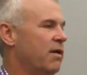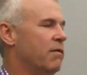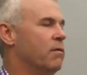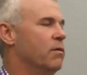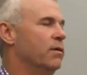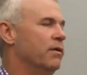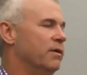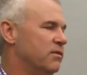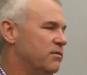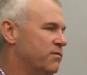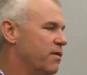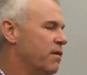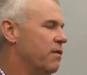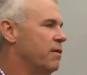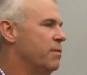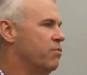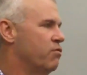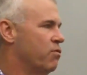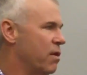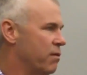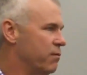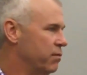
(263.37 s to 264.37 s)
heroin is
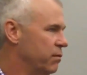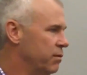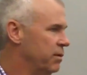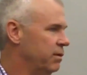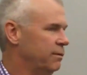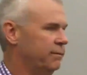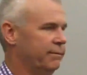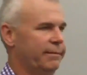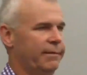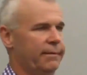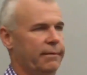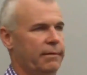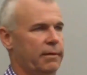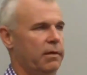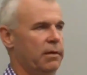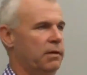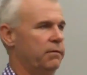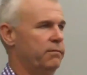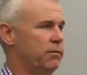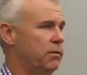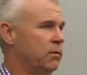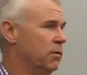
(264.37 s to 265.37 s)
very prevalent.
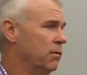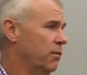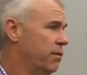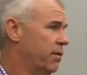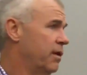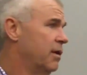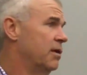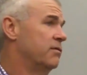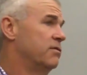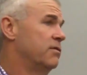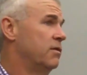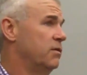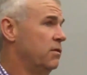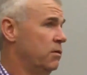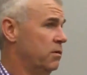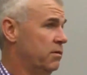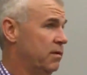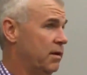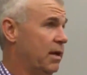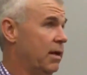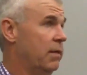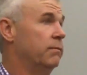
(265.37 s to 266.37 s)
If you don't think it's in
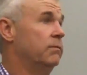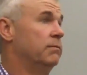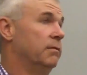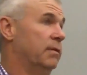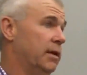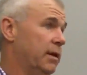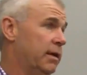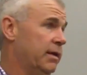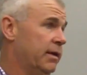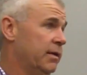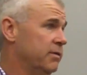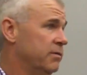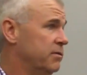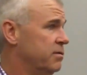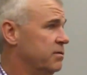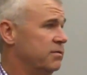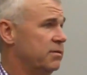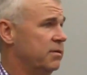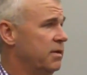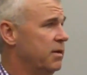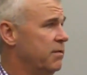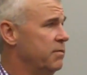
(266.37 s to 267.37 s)
your town, it is.
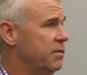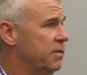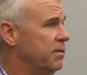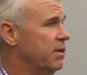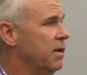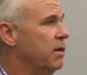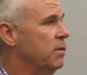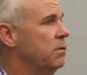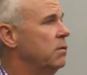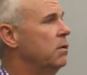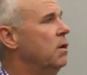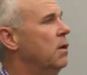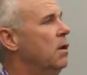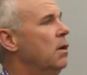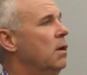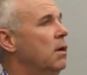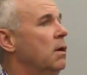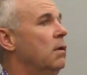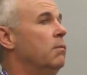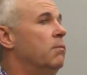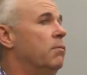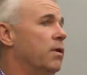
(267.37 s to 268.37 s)
It's in every town.
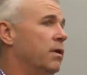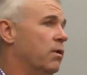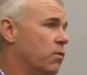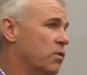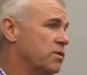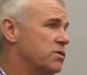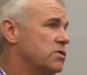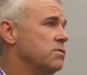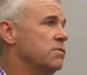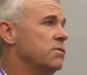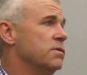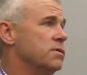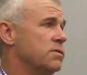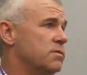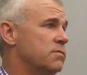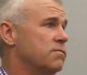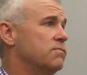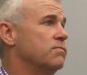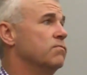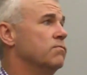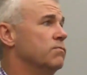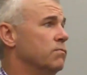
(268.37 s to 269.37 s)
But in Worcester,
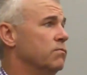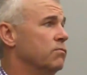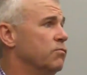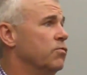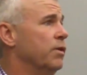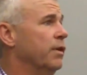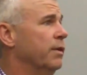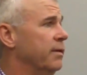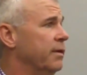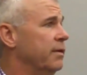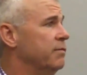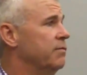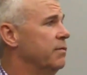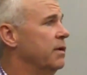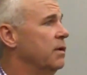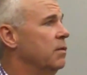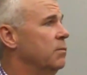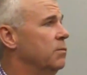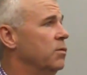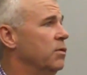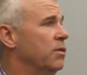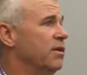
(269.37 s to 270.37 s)
it's really
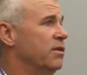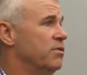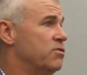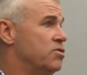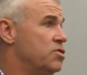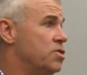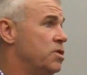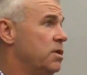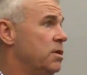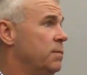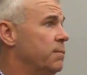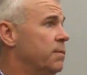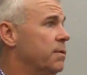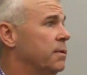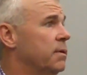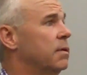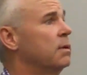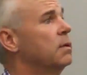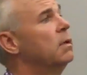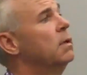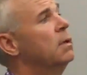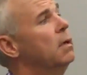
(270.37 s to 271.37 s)
available and it's cheap.
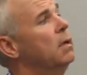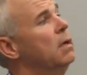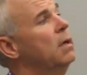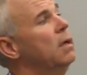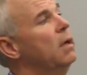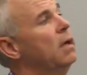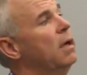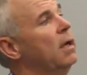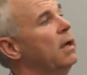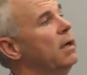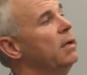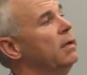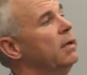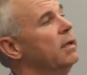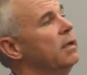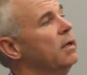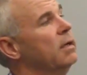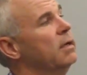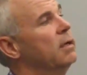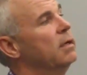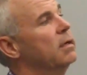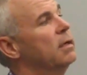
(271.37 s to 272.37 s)
And,
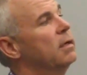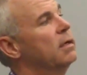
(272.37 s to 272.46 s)
uh,